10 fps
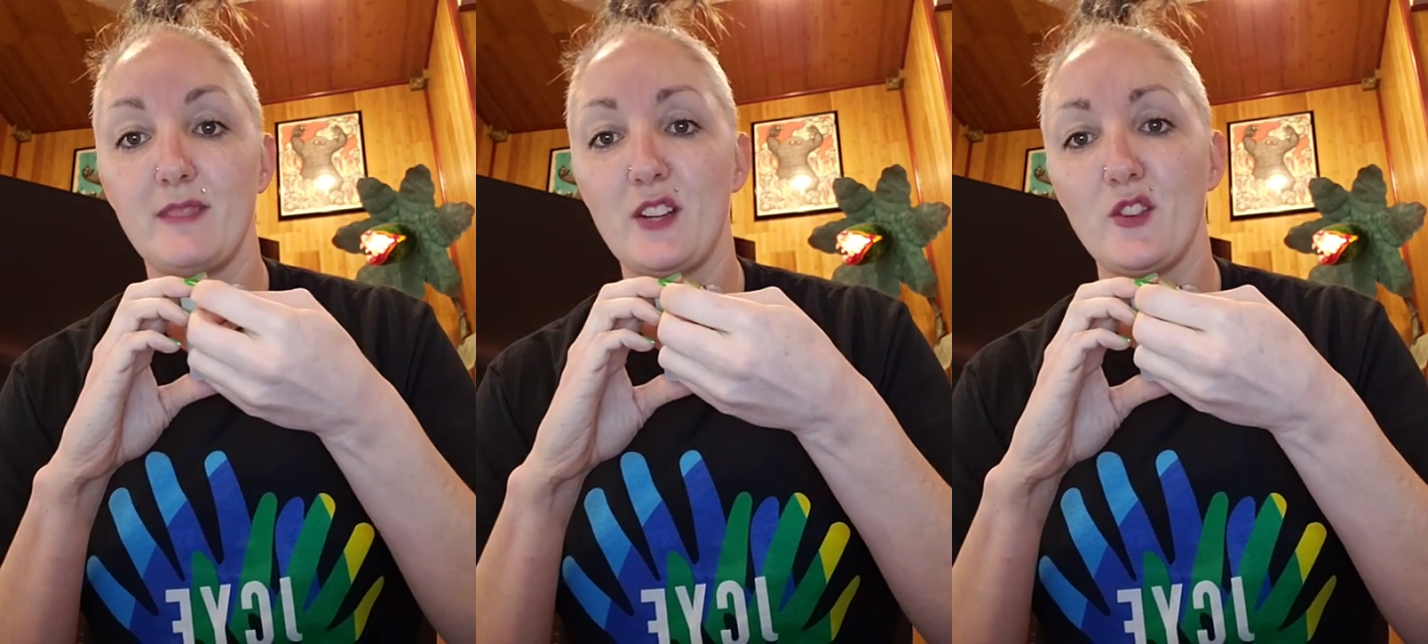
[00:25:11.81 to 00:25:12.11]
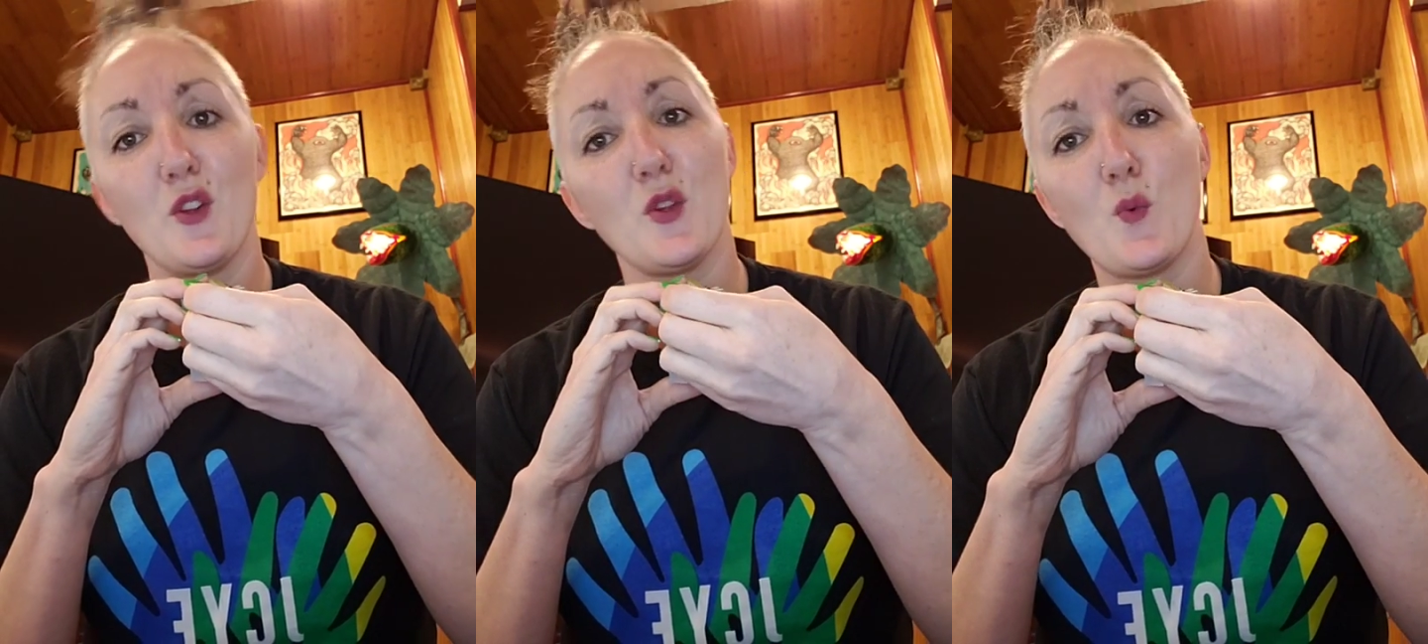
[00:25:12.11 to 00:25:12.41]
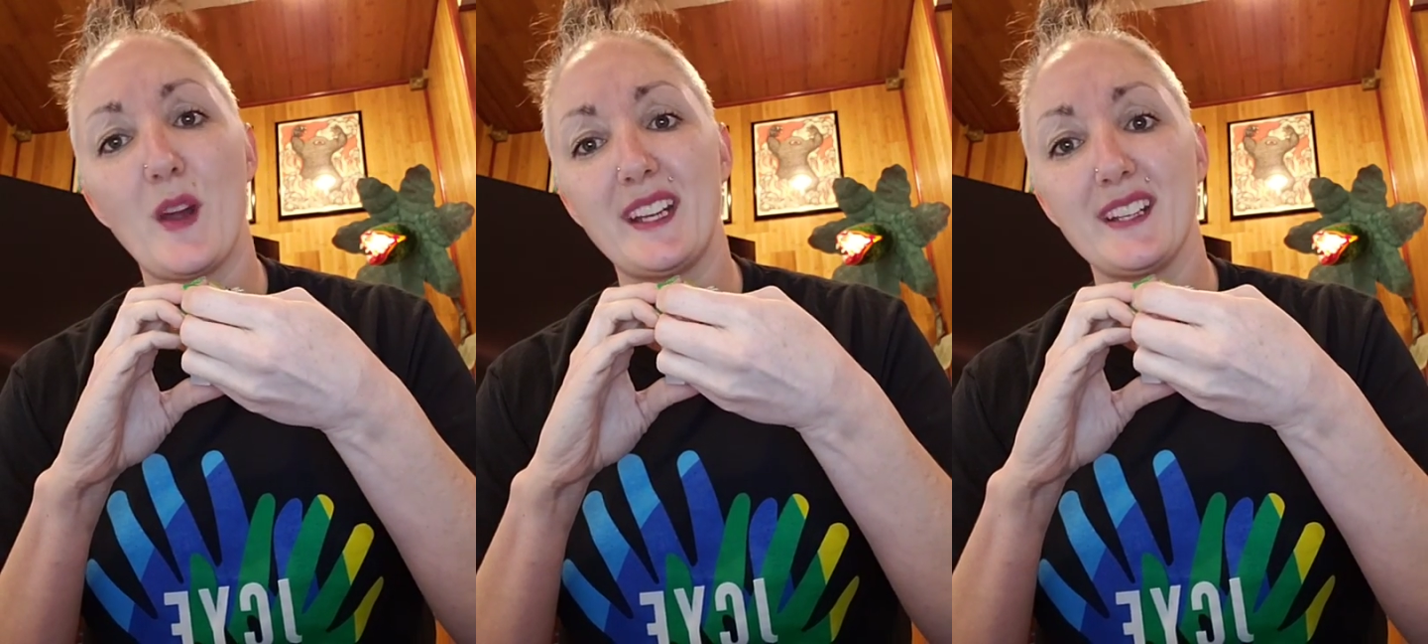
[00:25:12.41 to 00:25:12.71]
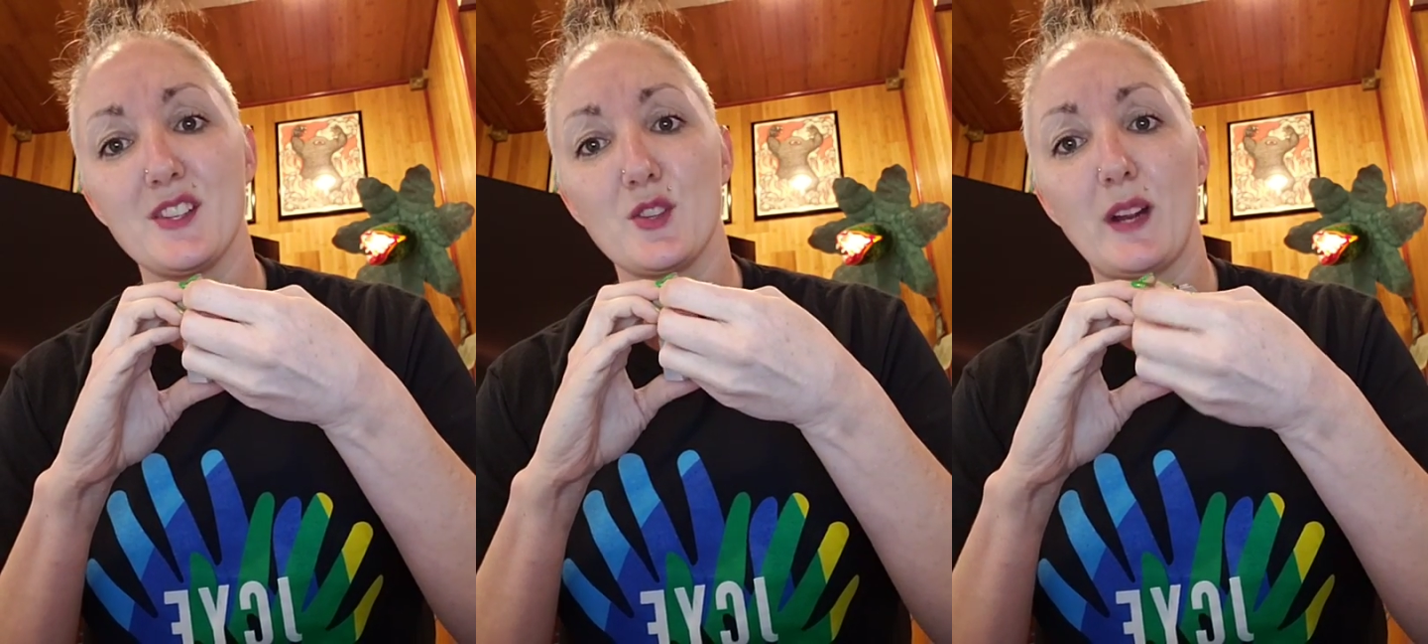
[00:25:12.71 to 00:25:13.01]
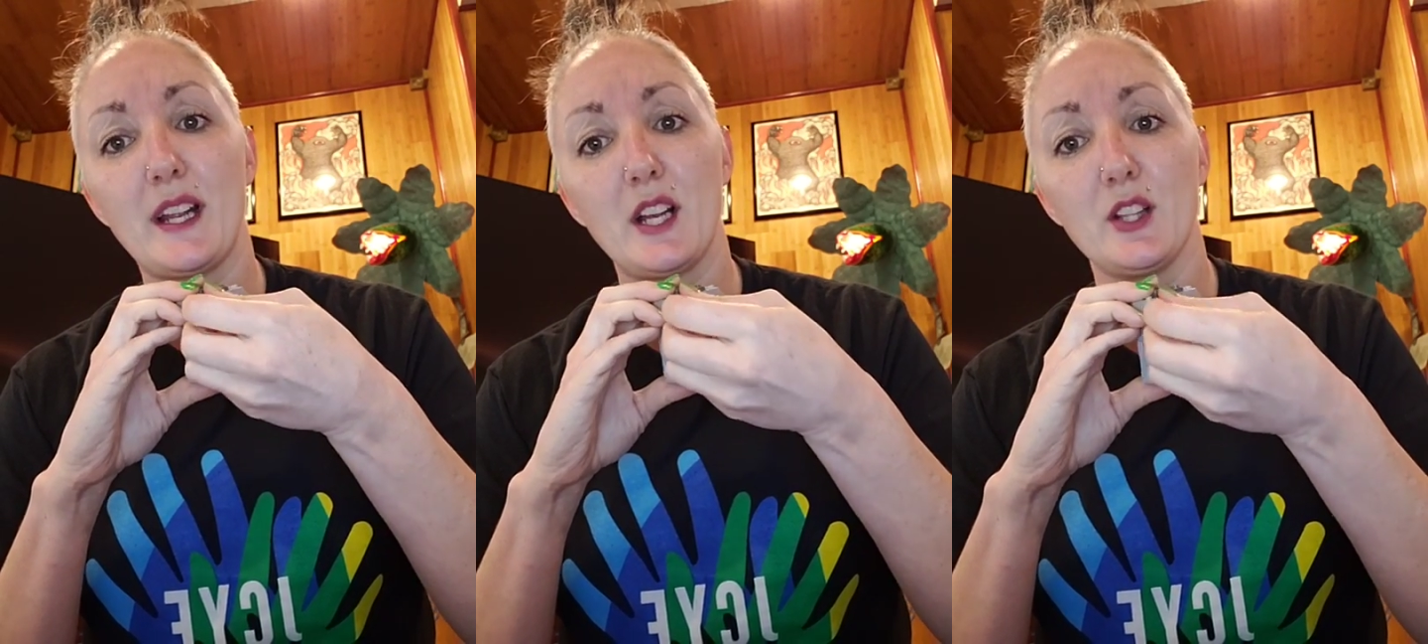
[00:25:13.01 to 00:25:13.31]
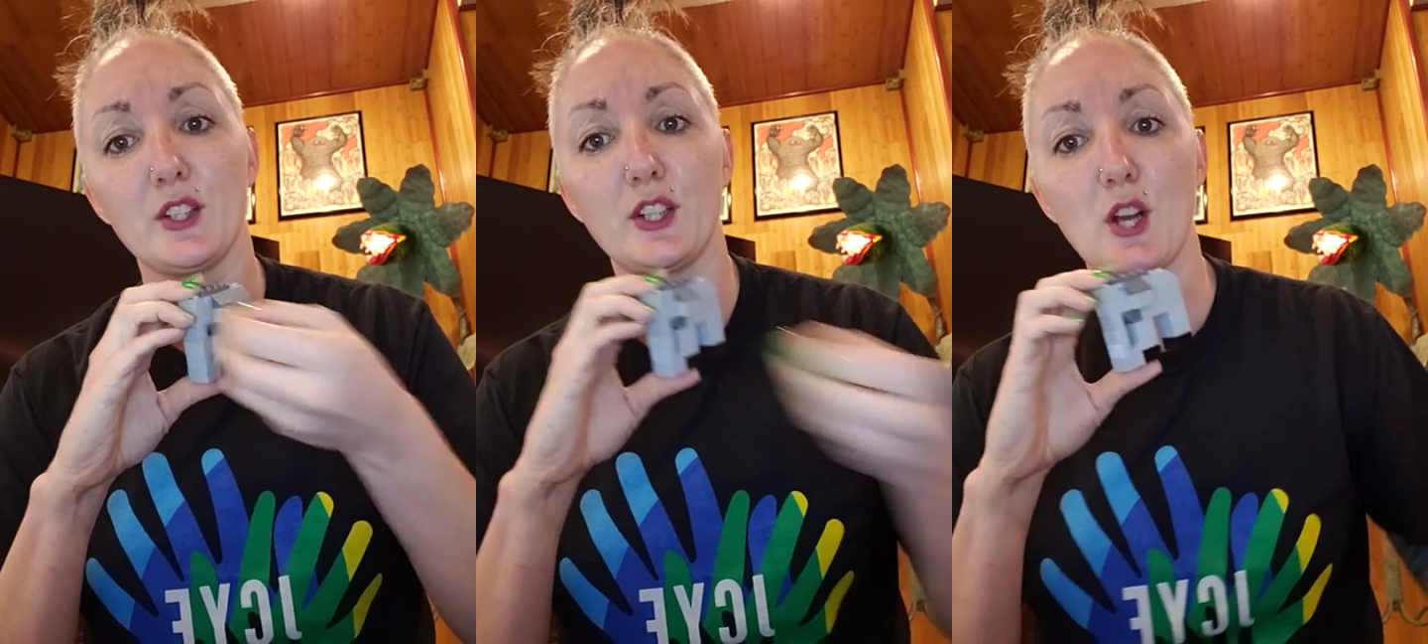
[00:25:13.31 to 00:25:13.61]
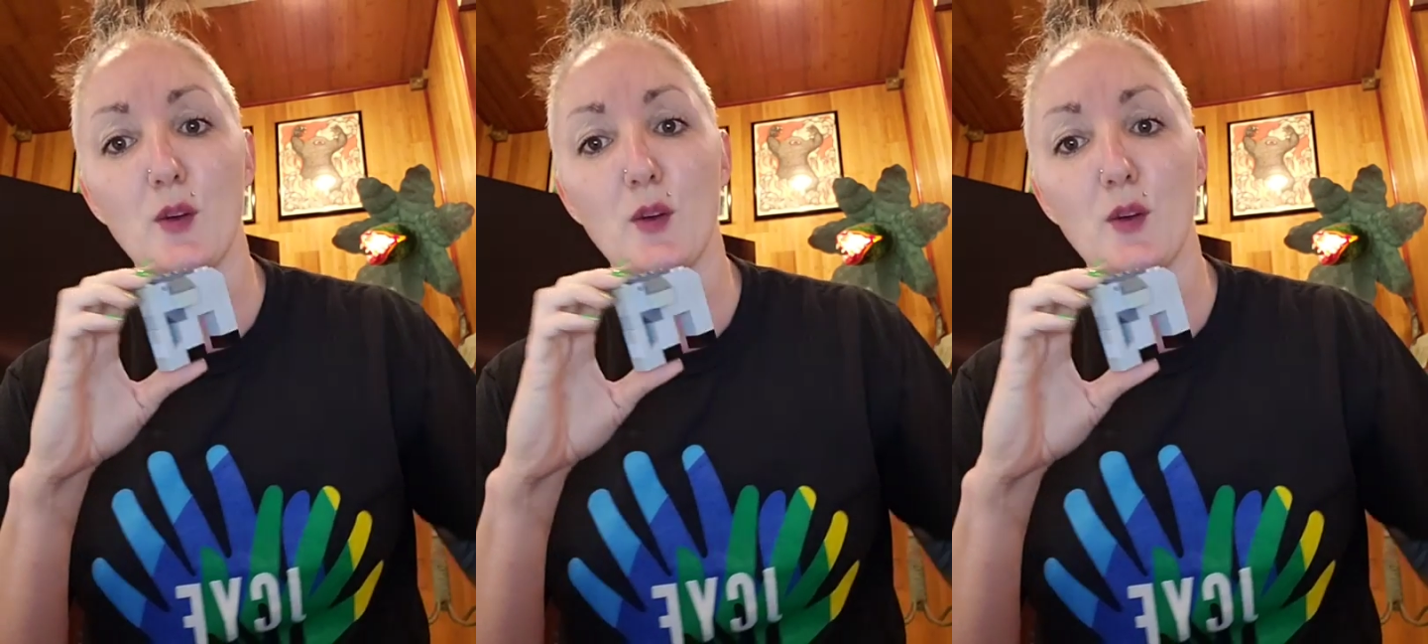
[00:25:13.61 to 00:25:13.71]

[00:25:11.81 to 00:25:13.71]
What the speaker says: I don't know that white is the right color to